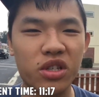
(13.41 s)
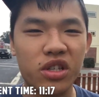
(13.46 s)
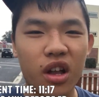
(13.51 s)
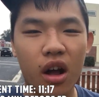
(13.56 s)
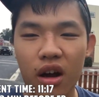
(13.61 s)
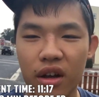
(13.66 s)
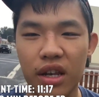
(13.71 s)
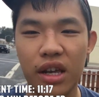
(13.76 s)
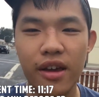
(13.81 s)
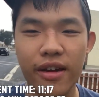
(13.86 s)

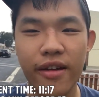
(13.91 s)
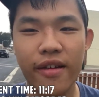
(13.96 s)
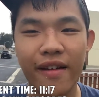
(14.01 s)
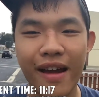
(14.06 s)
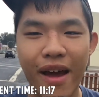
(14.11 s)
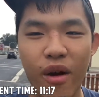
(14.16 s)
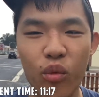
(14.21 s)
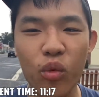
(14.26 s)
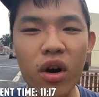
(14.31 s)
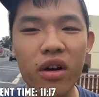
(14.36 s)
Snod here,
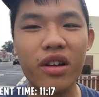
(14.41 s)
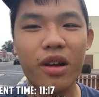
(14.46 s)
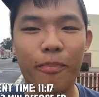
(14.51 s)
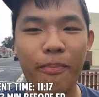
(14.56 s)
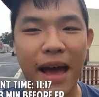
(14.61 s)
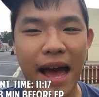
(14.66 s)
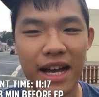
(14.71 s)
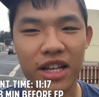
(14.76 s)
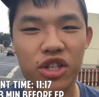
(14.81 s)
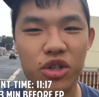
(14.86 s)
and
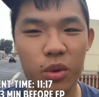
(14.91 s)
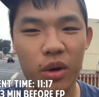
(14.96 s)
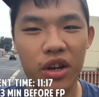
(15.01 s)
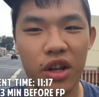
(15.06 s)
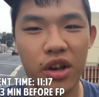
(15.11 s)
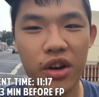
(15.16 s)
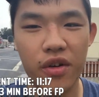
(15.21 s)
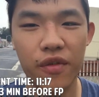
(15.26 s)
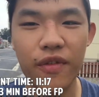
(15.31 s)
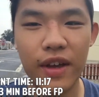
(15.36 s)
welcome back to
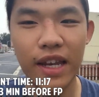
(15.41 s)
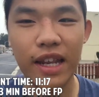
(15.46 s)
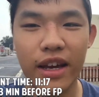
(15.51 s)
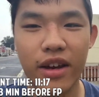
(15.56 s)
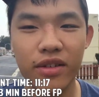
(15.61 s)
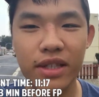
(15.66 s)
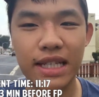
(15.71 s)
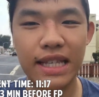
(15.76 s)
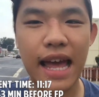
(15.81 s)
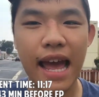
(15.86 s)
another
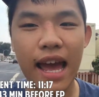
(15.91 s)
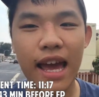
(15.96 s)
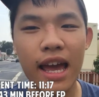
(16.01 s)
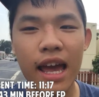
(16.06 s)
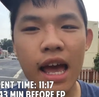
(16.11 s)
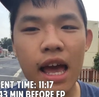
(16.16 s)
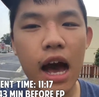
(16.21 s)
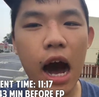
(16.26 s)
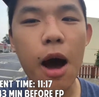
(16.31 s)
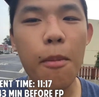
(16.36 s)
video.
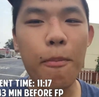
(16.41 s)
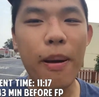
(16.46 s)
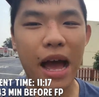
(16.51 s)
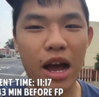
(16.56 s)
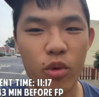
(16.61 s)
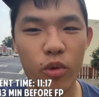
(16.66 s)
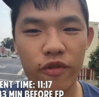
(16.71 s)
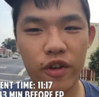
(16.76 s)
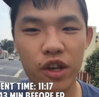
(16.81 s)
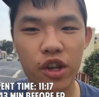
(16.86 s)
Today, I'm
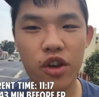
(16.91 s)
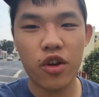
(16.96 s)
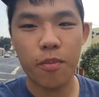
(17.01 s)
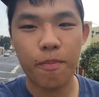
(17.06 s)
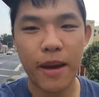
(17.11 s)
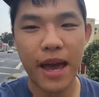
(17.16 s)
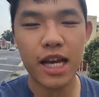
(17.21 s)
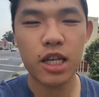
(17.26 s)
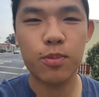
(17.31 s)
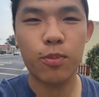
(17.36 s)
back with
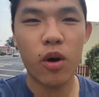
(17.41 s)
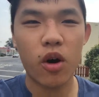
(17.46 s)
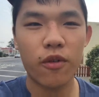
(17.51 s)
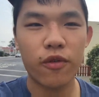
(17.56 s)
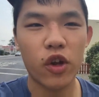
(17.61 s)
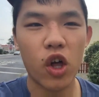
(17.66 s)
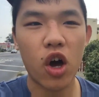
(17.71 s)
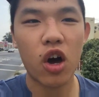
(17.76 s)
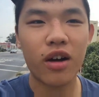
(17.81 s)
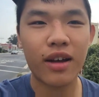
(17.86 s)
another
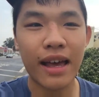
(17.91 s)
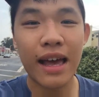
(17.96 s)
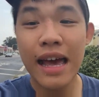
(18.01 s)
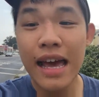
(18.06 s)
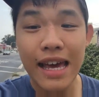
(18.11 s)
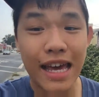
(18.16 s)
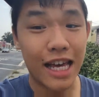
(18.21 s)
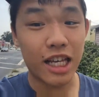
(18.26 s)
baseball vlog.